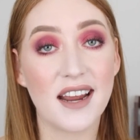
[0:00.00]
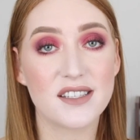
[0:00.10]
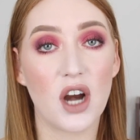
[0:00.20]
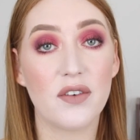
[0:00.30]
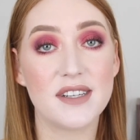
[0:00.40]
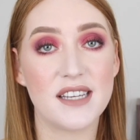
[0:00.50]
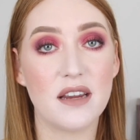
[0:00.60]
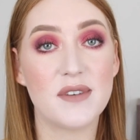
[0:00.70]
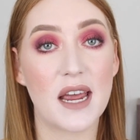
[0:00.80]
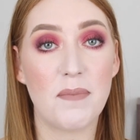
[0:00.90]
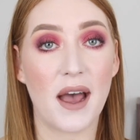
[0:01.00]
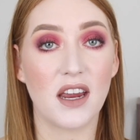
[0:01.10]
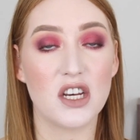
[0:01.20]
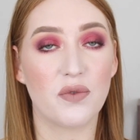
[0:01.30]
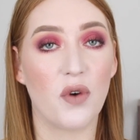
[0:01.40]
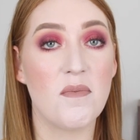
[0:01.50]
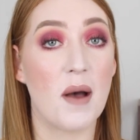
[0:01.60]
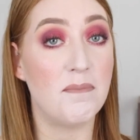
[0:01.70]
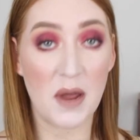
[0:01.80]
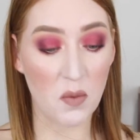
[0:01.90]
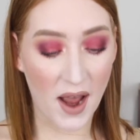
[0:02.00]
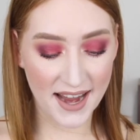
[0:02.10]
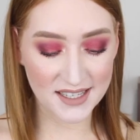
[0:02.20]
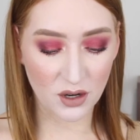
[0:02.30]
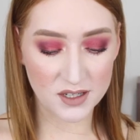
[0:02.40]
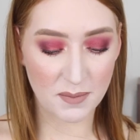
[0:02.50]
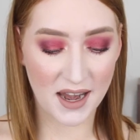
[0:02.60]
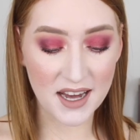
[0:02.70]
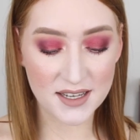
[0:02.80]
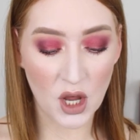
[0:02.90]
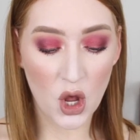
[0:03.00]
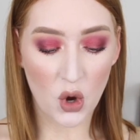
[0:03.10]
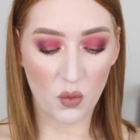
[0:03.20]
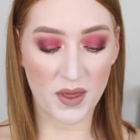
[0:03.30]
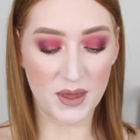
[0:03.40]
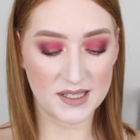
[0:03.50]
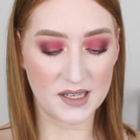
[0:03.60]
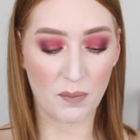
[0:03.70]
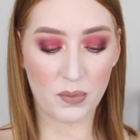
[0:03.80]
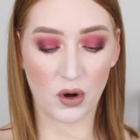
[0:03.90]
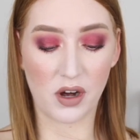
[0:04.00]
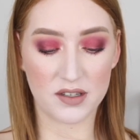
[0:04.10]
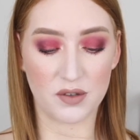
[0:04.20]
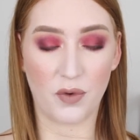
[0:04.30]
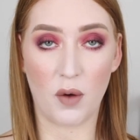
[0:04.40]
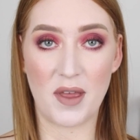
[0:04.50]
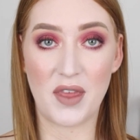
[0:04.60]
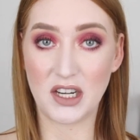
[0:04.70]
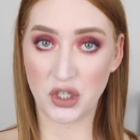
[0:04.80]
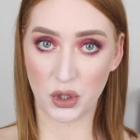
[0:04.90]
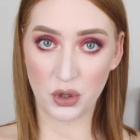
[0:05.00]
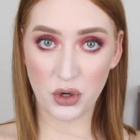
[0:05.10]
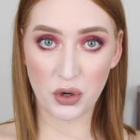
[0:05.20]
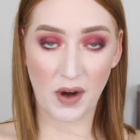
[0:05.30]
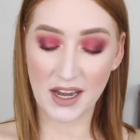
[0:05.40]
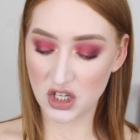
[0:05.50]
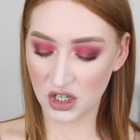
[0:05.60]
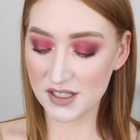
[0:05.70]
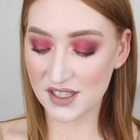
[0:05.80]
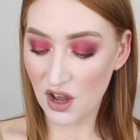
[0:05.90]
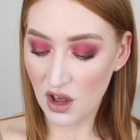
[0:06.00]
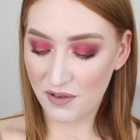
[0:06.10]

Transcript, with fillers: Next, I received a package from BYS Cosmetics with some products from their 2 new ranges.